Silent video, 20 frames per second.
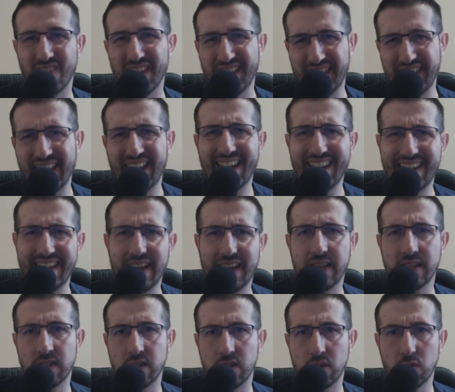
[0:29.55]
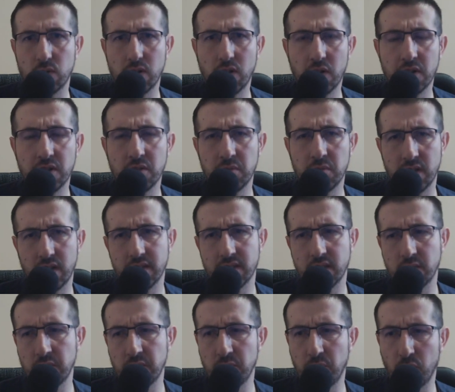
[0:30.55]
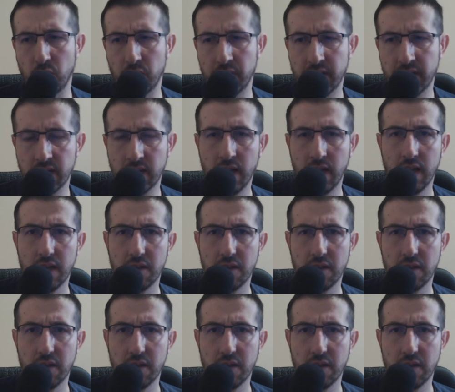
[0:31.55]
Yeah, I know, going to be a little bit boring